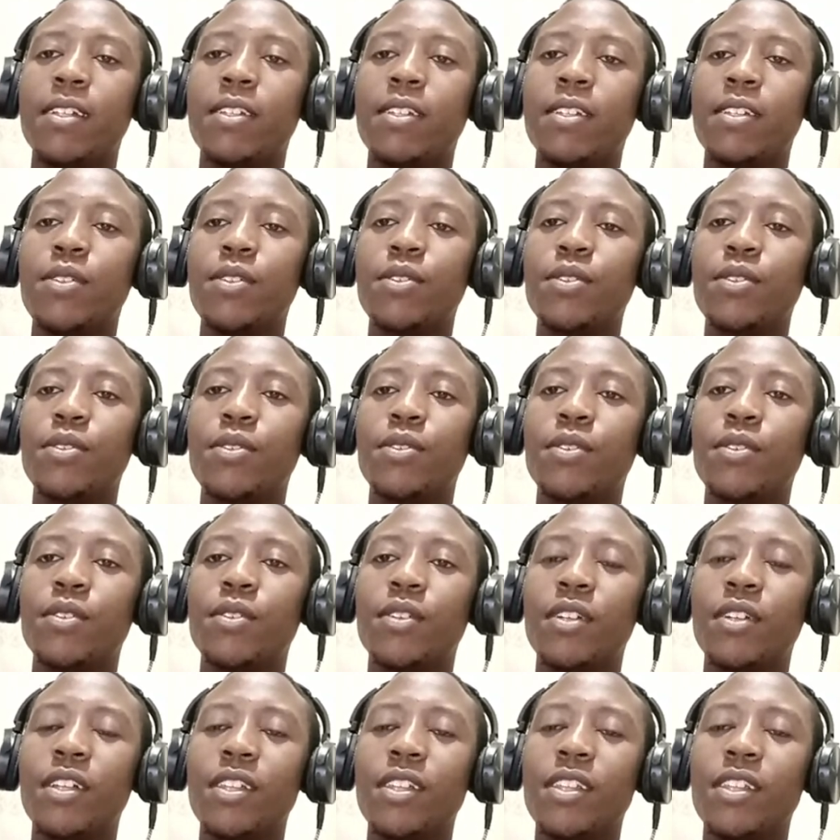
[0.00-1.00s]
So,
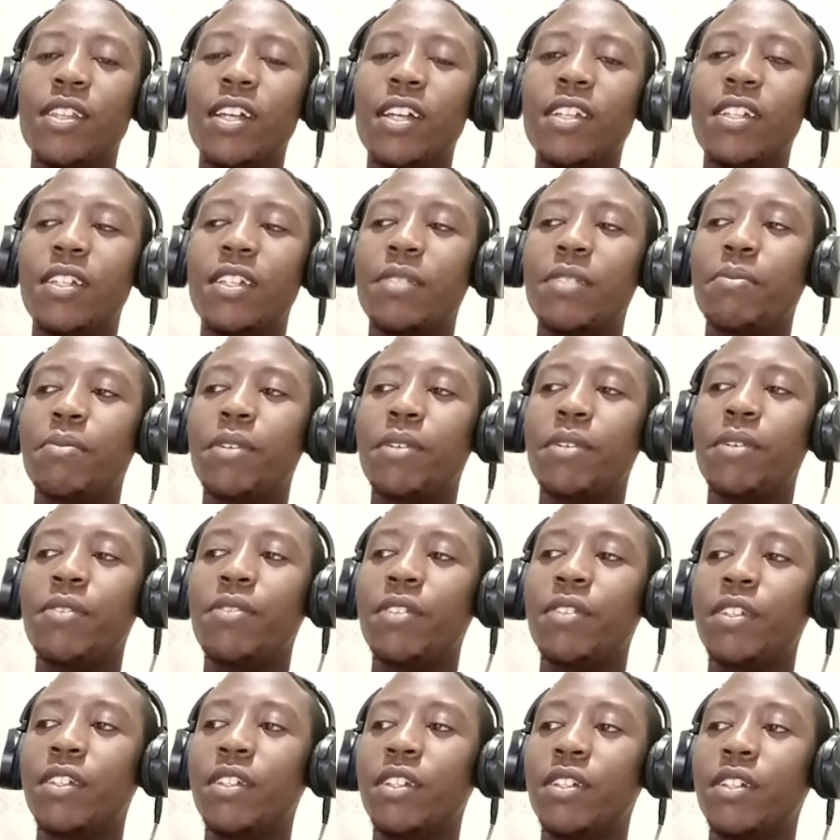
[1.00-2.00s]
that in brief
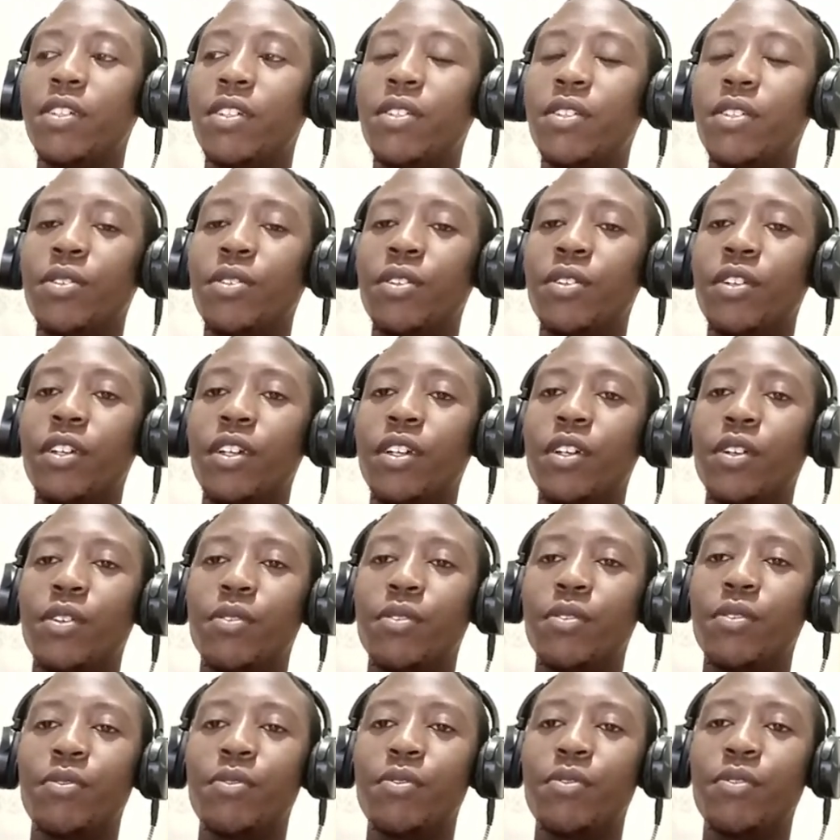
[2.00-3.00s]
is the story
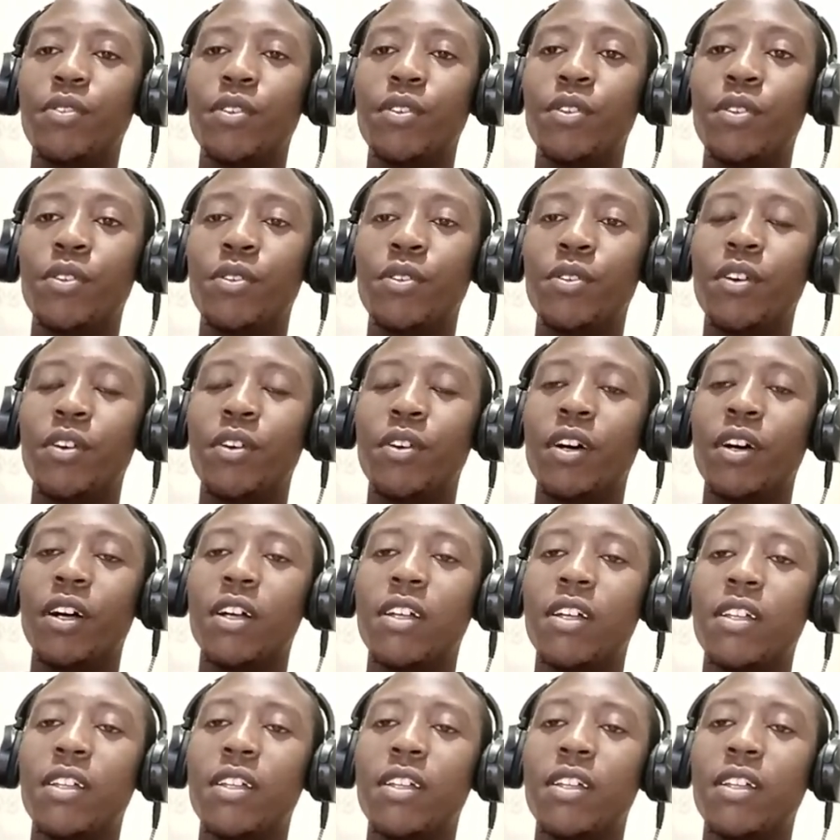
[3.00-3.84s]
of Noah.